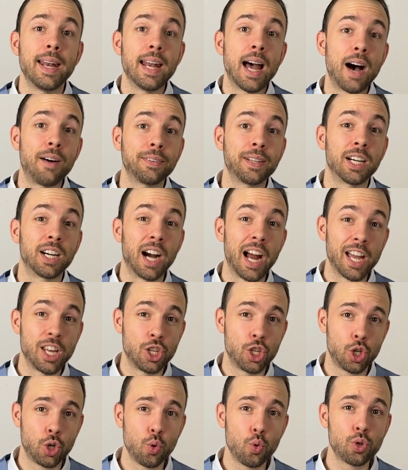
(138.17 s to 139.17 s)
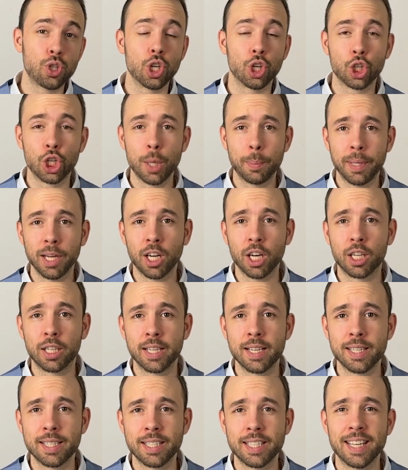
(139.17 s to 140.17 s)
after I choose the
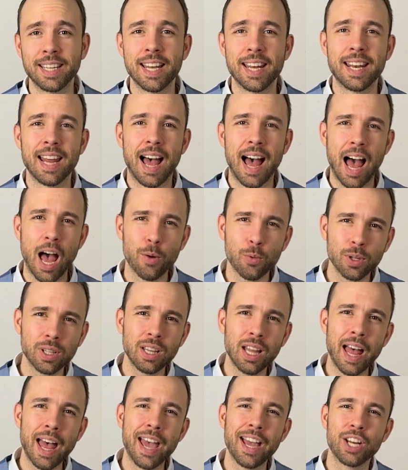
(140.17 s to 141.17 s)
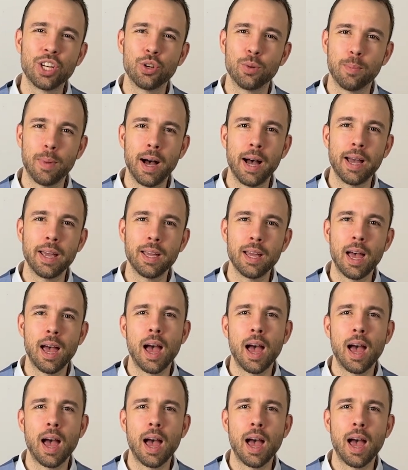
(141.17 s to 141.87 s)
cryptocurrency that I would like to buy,